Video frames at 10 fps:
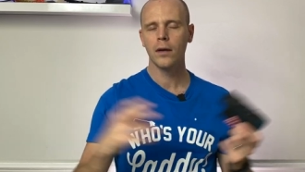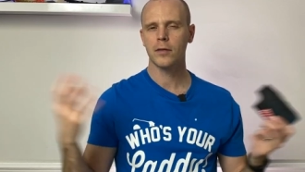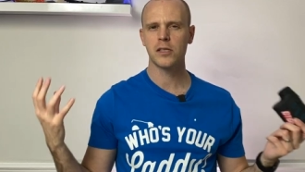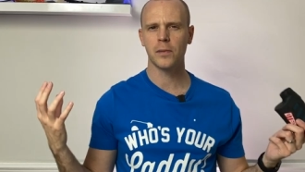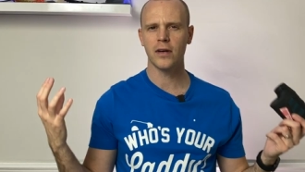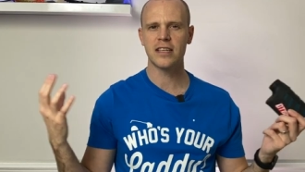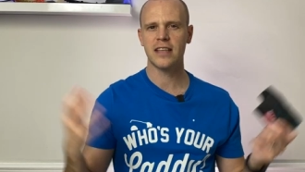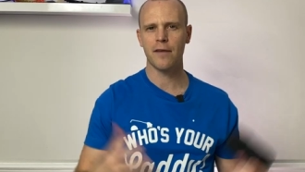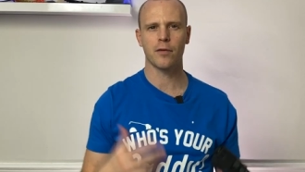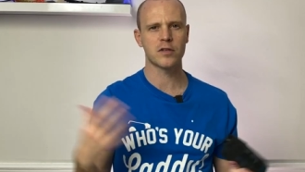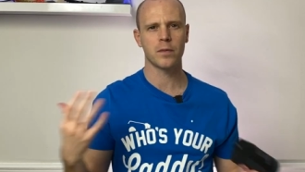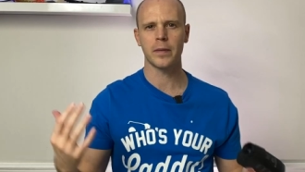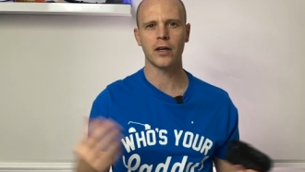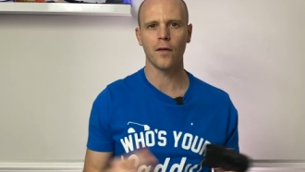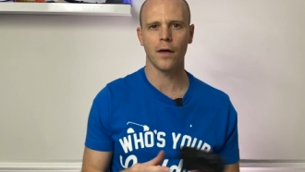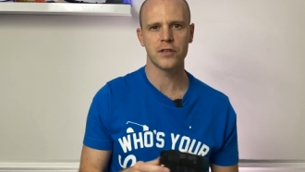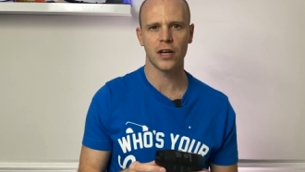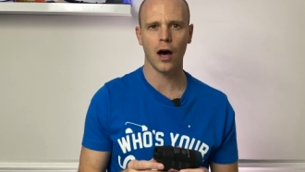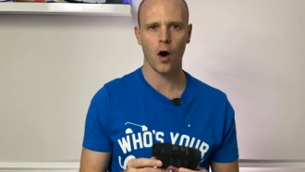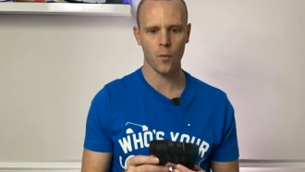But to be honest, everyone's probably got those at
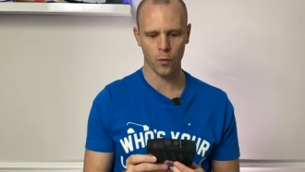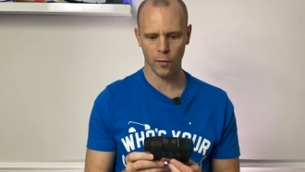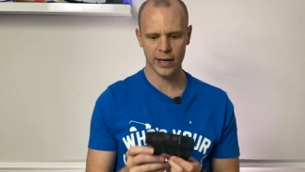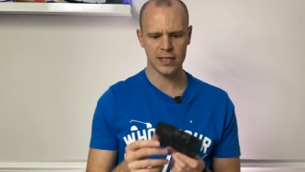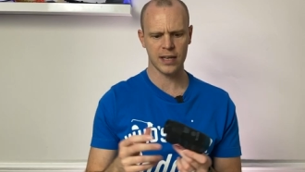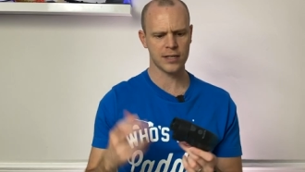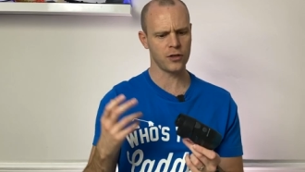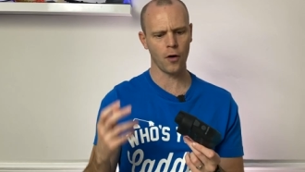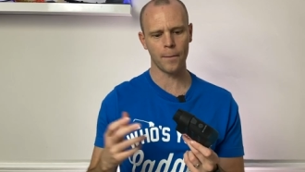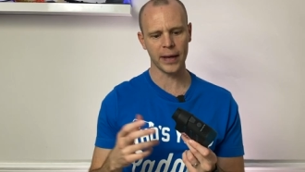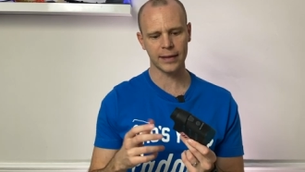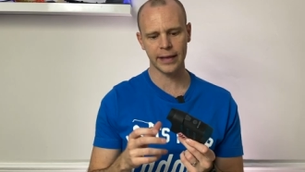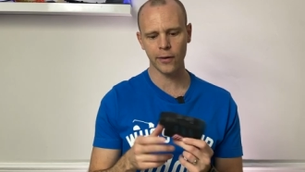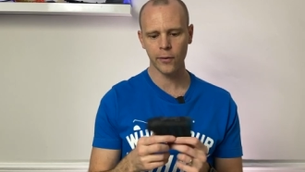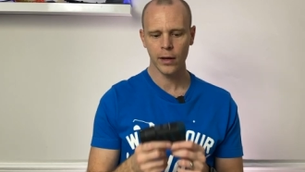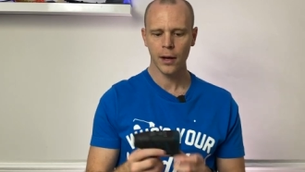home already, so that's not a big deal.